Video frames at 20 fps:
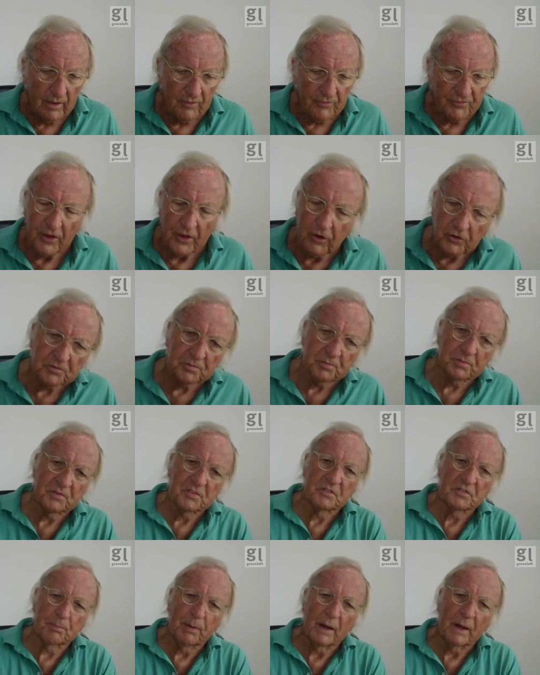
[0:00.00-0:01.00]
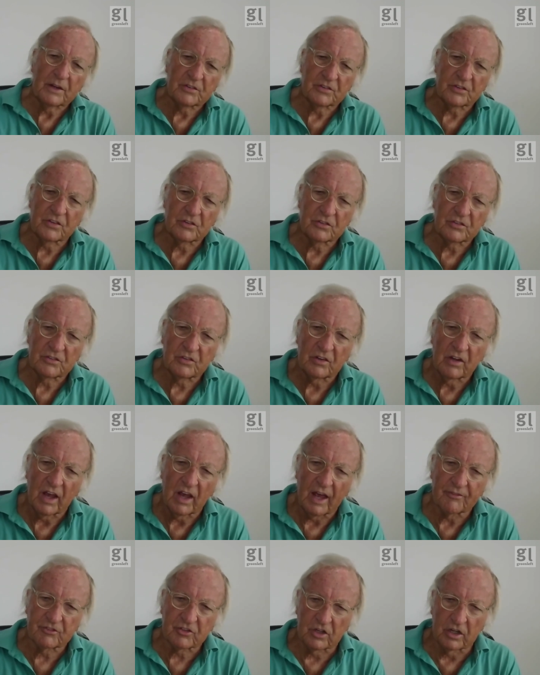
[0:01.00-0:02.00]
Those spaces
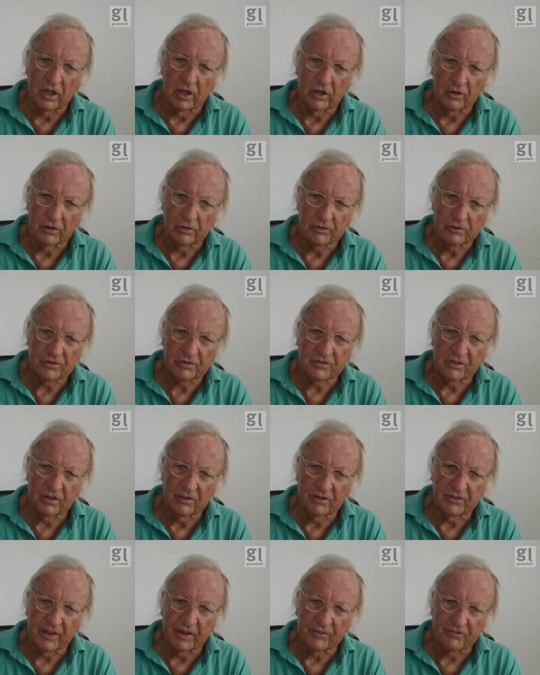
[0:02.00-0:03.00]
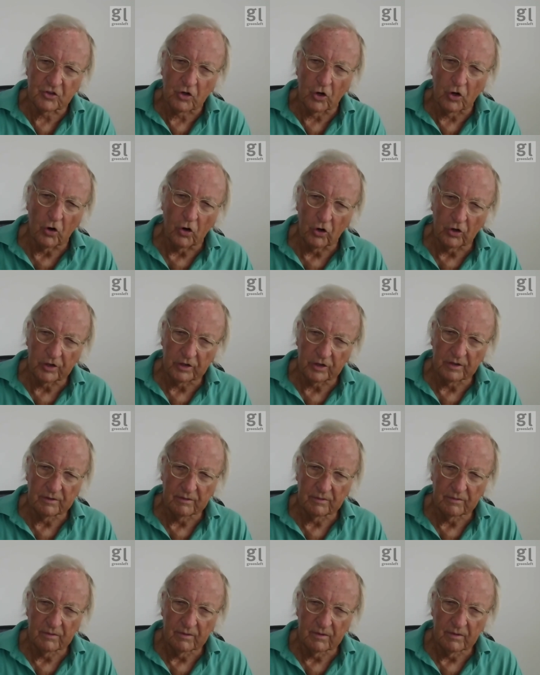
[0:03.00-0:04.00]
have closed, they've gone.
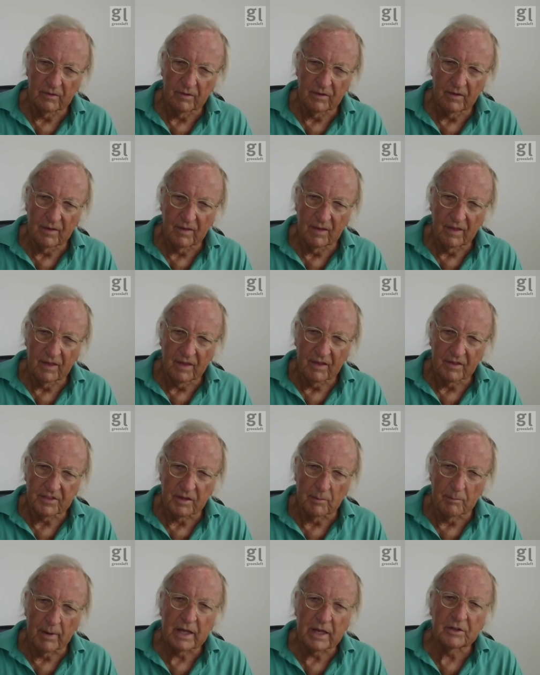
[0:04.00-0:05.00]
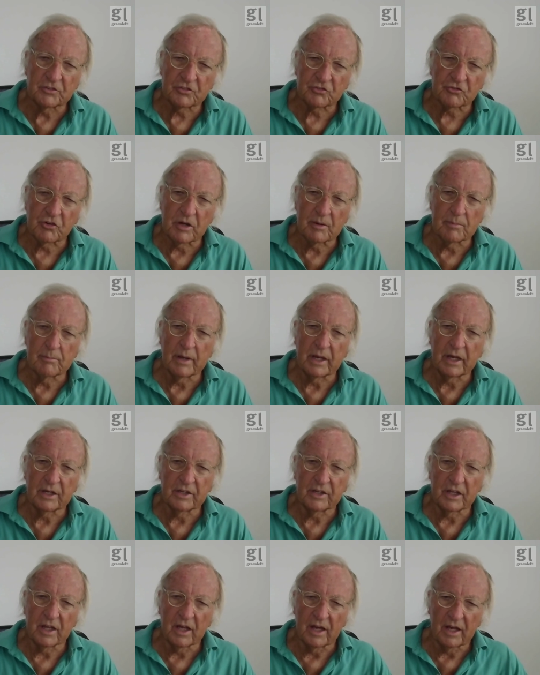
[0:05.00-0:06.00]
The mainstream
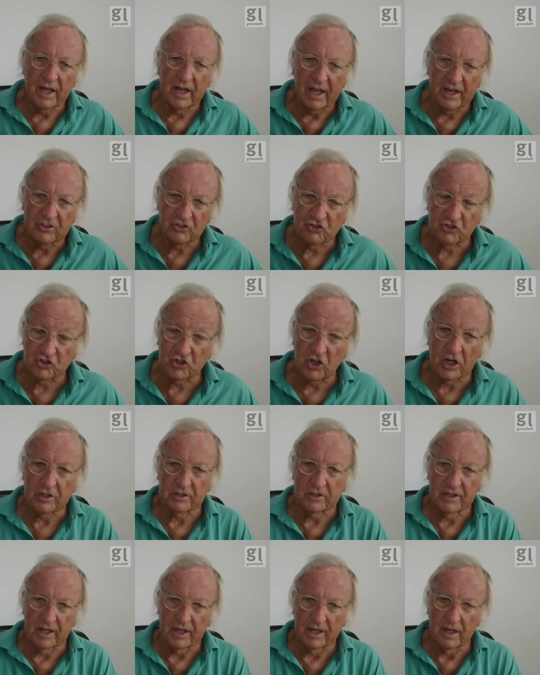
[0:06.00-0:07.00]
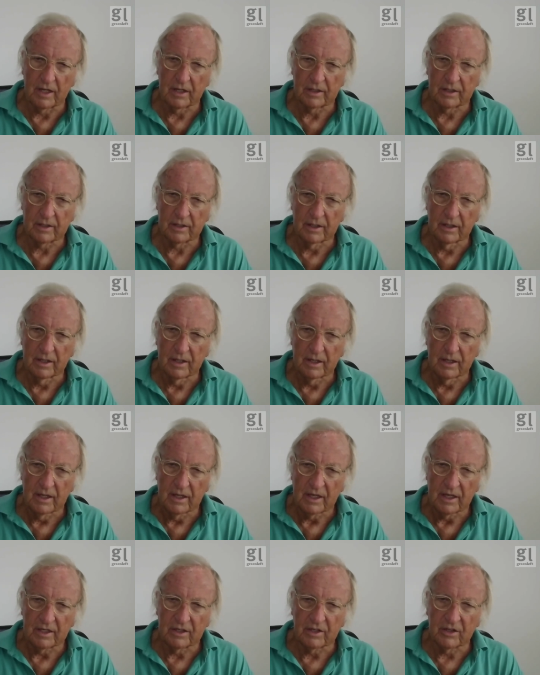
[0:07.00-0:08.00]
media has shut down.
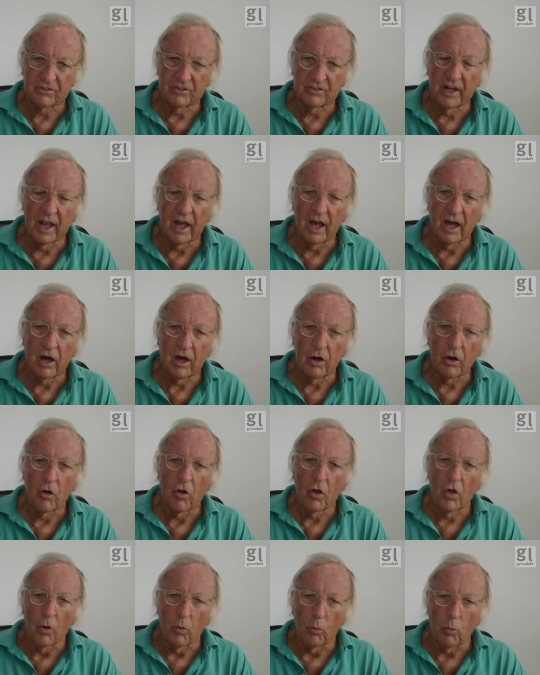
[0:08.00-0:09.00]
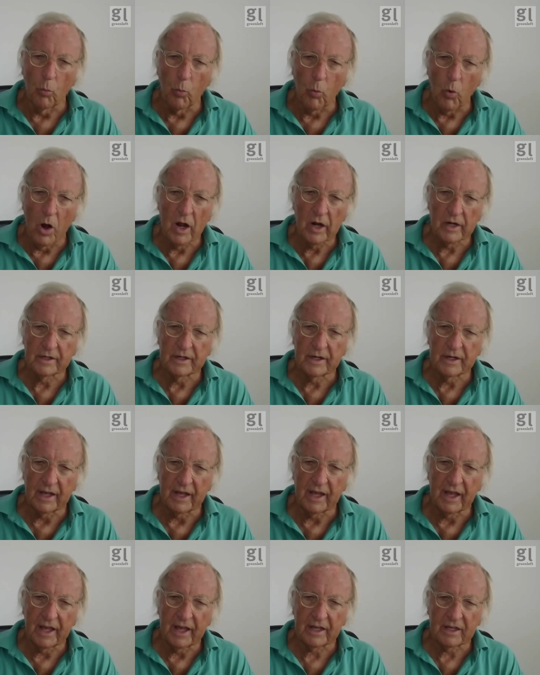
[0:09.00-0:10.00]
It is now one
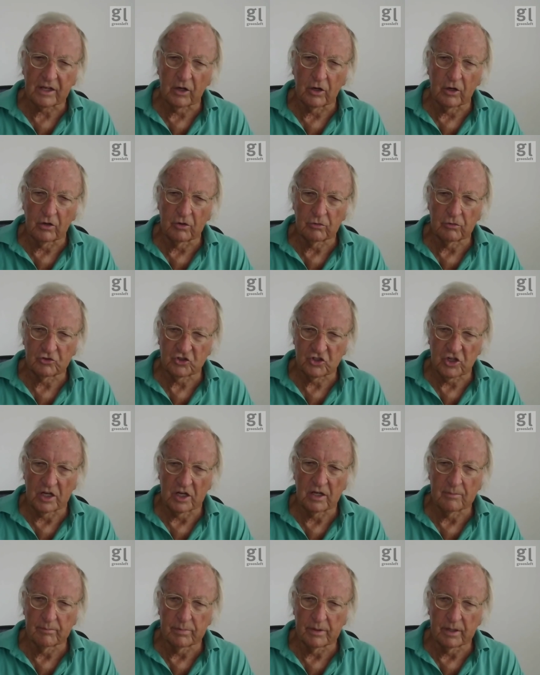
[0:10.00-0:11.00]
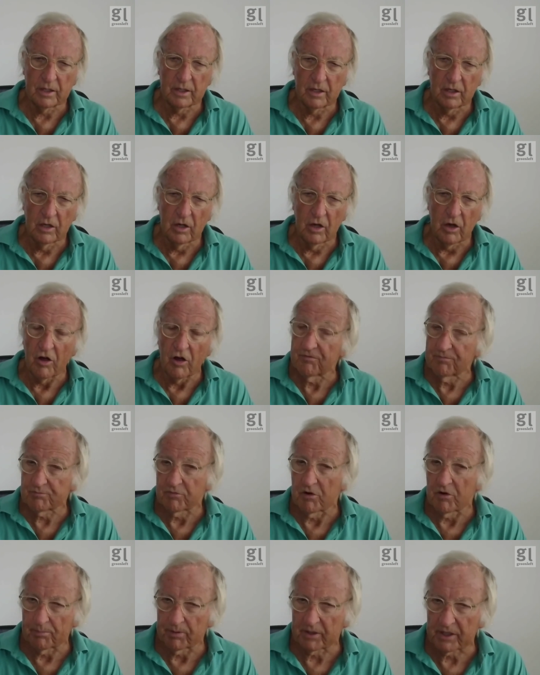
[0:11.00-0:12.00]
echo chamber of
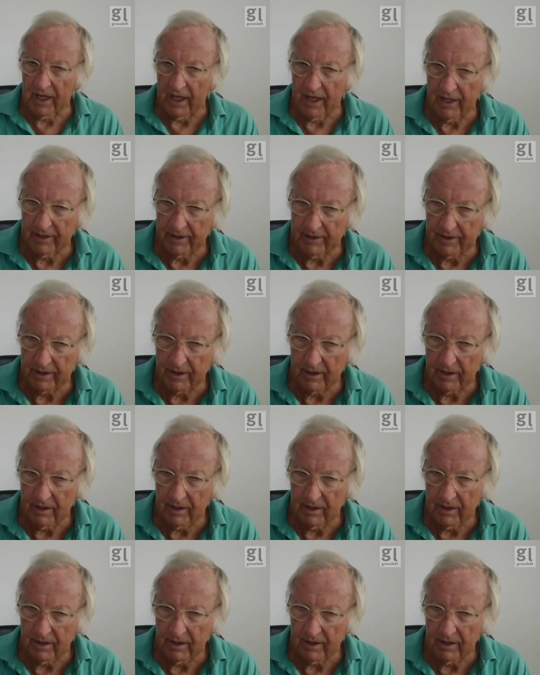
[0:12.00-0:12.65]
propaganda,